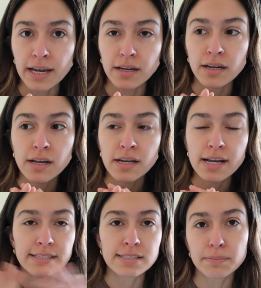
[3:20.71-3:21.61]
and
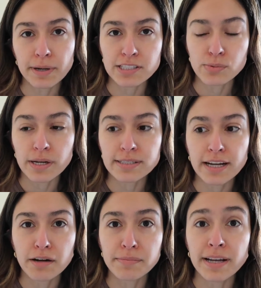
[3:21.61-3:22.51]
it's the best way to
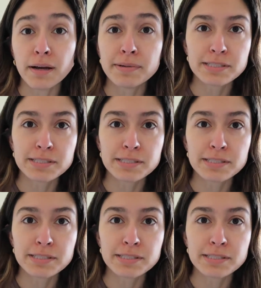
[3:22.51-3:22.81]
take off makeup,